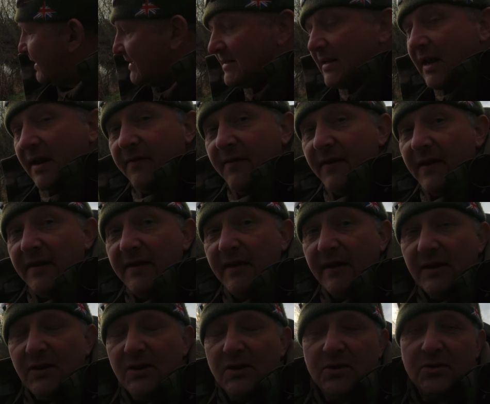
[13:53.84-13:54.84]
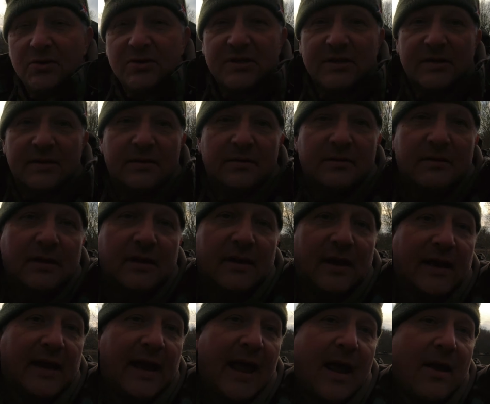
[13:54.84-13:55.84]
let's see if anything does.
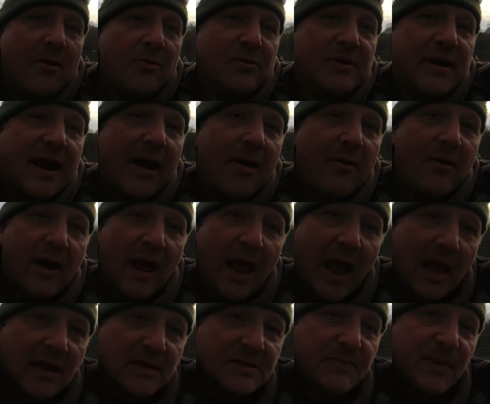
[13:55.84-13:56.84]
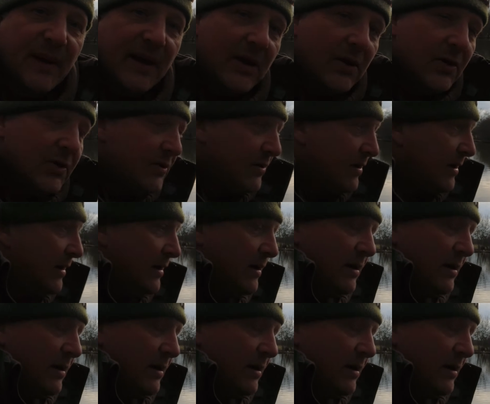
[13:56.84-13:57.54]
The countdown has begun,